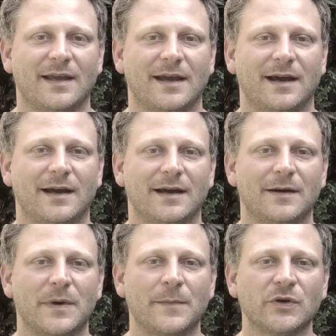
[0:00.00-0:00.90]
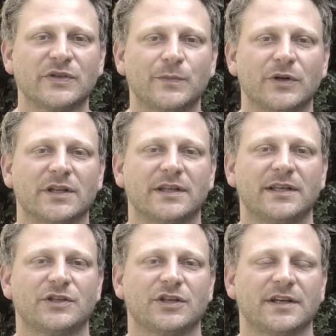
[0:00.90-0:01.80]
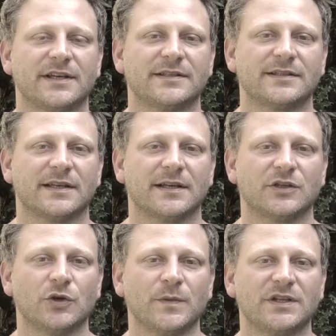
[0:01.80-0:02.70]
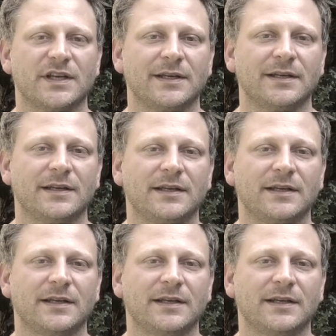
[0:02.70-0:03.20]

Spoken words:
My most important teacher is Jumin Chen.